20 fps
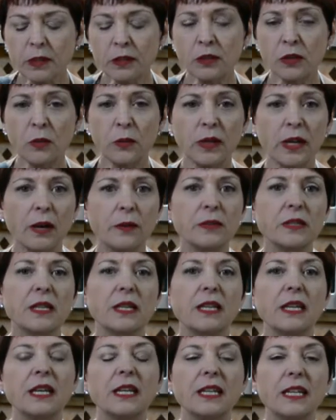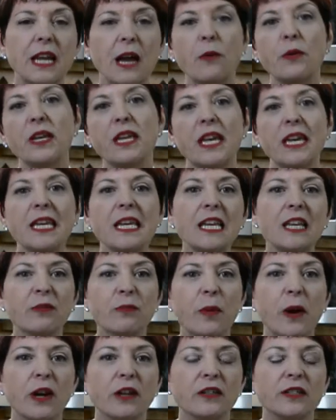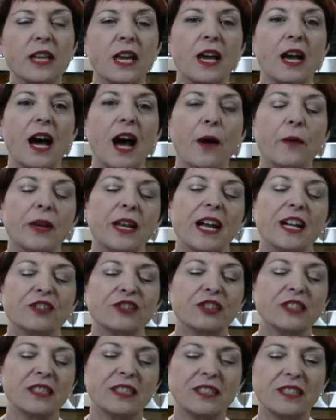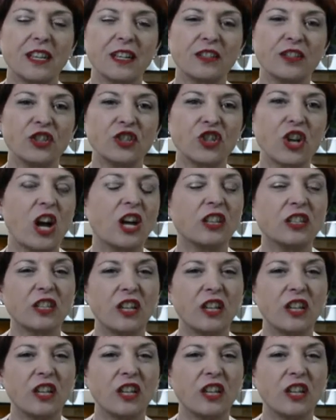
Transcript: So when I was a kid and I would get Heath bars, I would actually suck the chocolate